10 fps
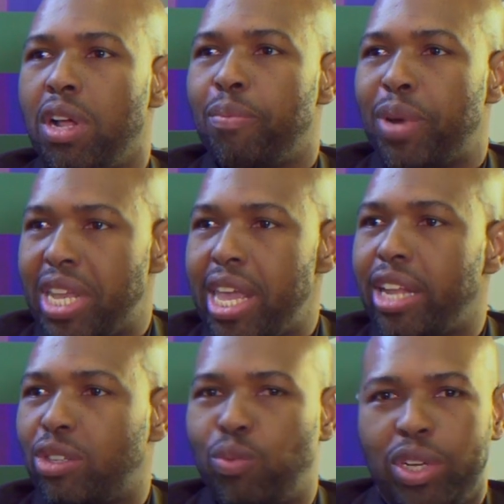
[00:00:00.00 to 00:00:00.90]
But
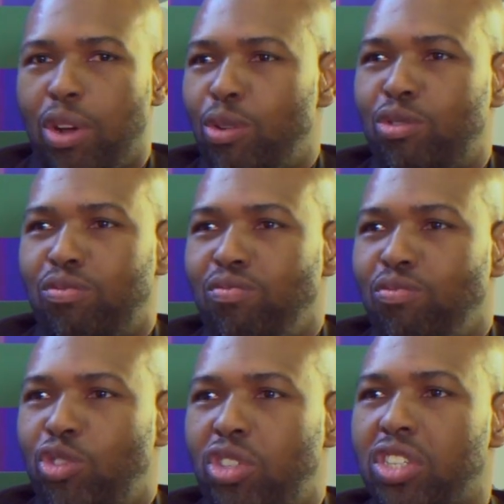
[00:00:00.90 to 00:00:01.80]
yet we don't
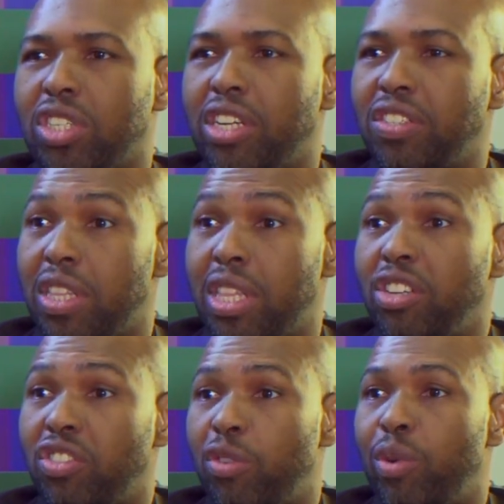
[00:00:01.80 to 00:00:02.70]
discuss the
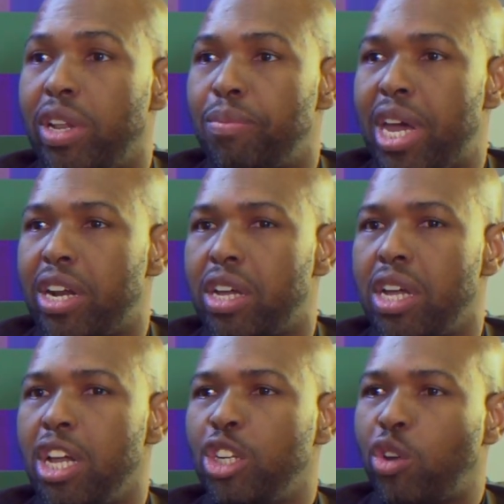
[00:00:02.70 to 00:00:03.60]
things that really matter.
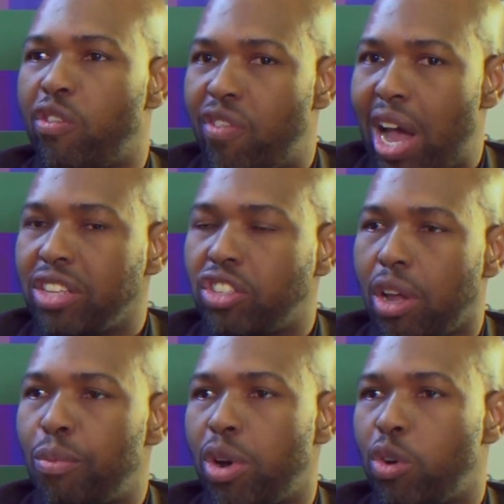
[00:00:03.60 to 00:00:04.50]
So find
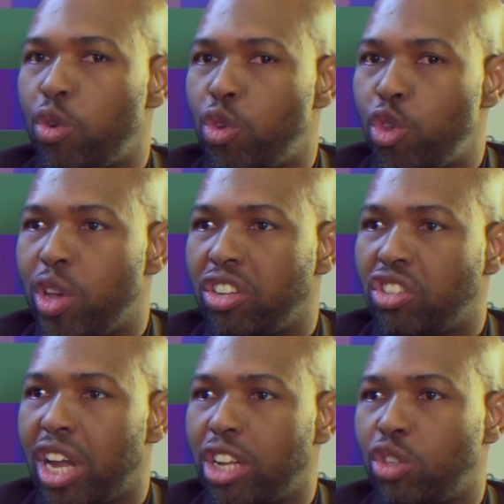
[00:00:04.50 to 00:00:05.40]
someone who you can
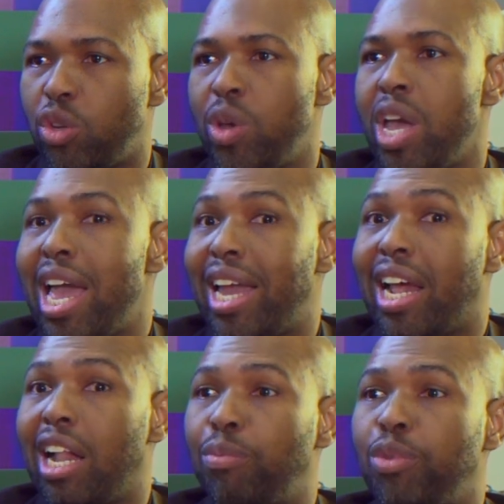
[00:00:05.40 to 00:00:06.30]
chat to and
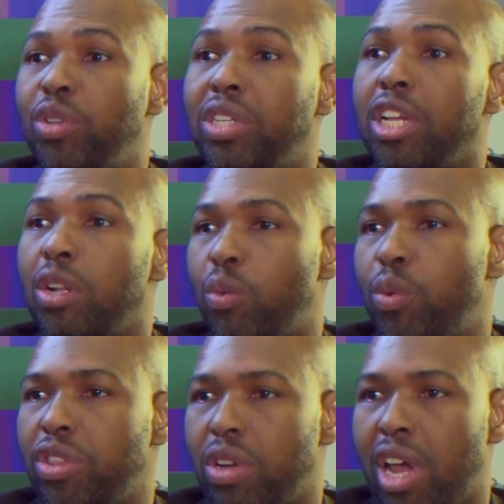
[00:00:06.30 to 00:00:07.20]
help you deal
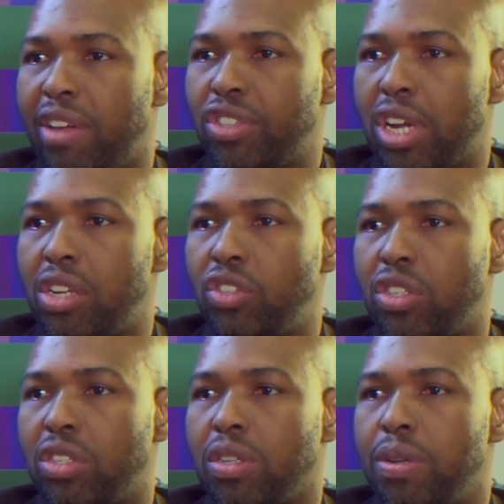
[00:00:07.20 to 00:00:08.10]
with your life
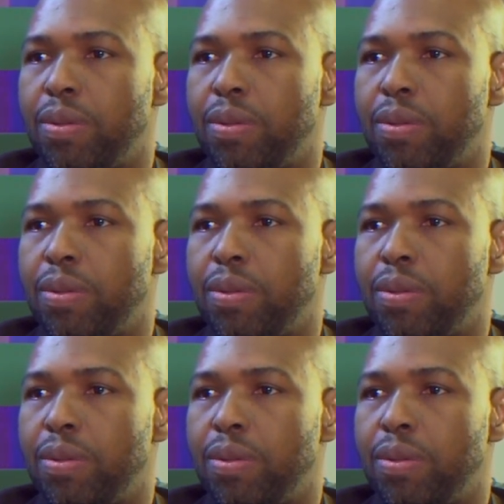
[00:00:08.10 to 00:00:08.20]
challenges.